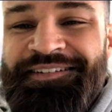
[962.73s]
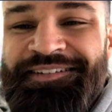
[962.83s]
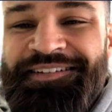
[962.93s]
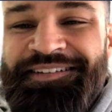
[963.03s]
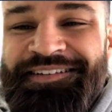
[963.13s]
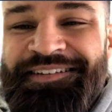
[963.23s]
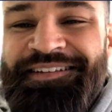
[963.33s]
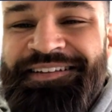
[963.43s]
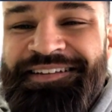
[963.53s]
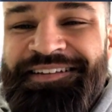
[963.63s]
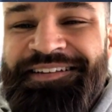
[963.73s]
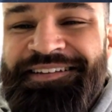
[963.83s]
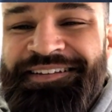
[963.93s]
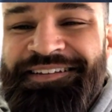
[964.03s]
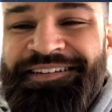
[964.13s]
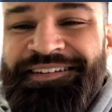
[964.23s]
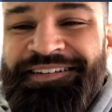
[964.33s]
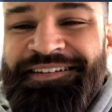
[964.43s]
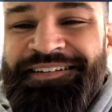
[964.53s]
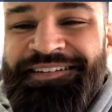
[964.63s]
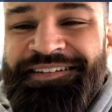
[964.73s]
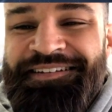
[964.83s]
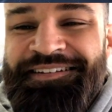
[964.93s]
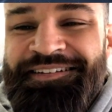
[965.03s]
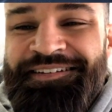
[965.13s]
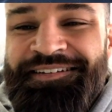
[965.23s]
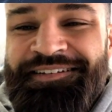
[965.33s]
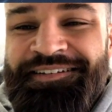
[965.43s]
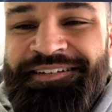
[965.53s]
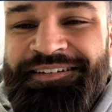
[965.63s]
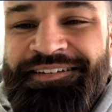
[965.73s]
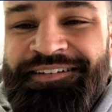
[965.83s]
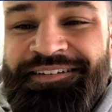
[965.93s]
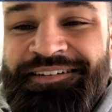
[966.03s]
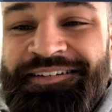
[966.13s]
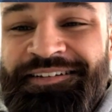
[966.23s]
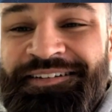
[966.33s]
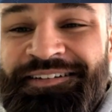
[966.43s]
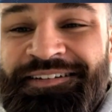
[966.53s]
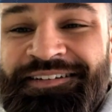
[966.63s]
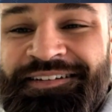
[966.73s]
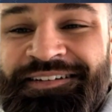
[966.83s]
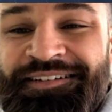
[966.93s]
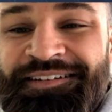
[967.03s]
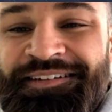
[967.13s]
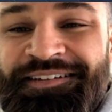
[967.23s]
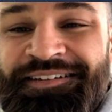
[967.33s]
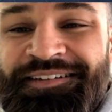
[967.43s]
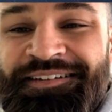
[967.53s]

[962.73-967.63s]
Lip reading: (silent)